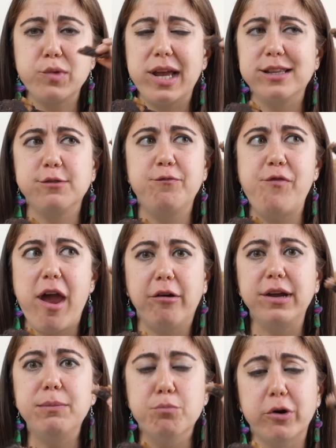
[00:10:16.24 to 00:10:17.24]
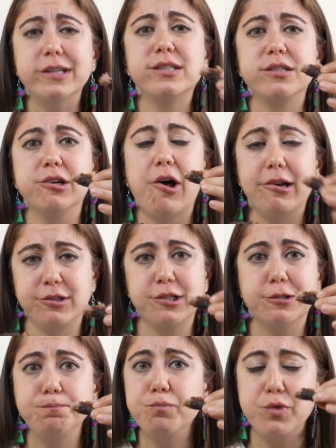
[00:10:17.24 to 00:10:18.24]
It's very moist still
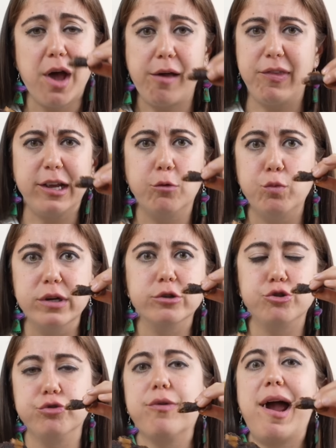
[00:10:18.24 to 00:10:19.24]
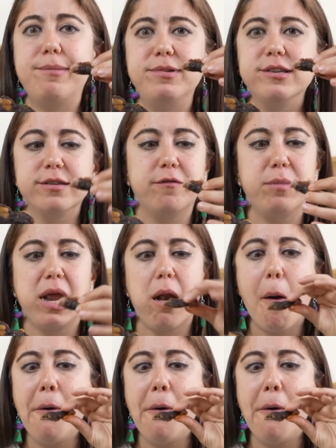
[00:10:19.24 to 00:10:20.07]
also, not like a weird dry piece of meat.